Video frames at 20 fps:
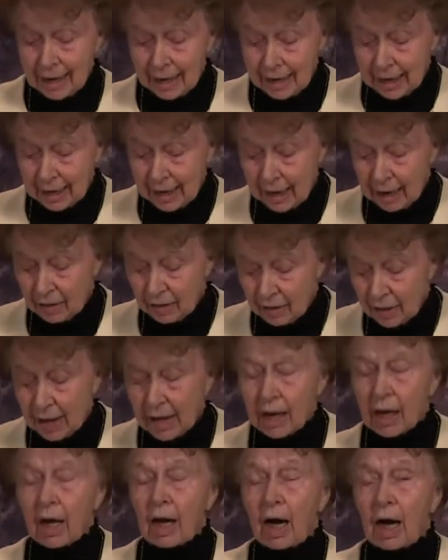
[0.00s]
And I
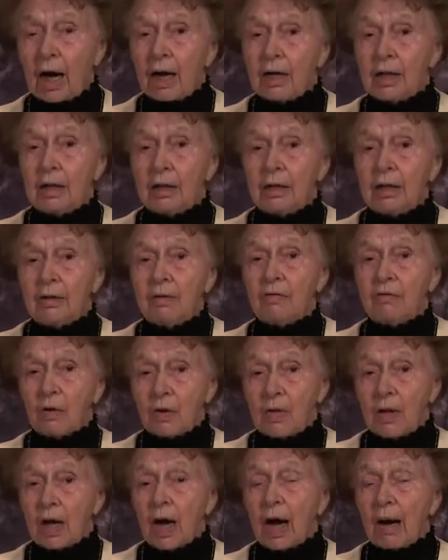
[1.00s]
thank God
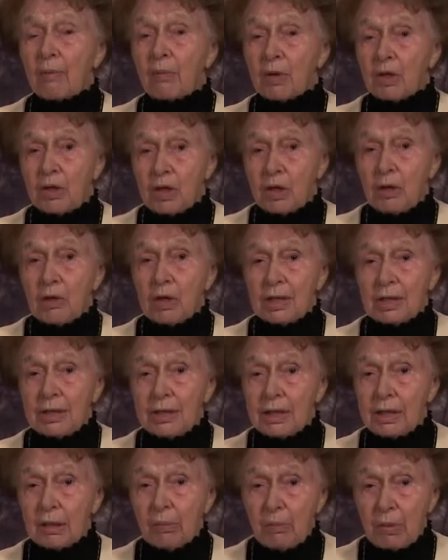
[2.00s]
for the
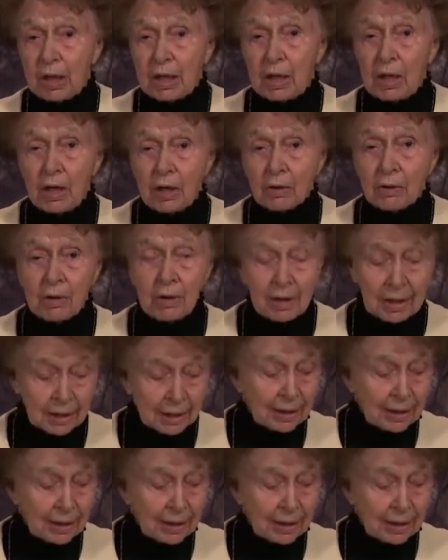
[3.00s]
opportunity to be here.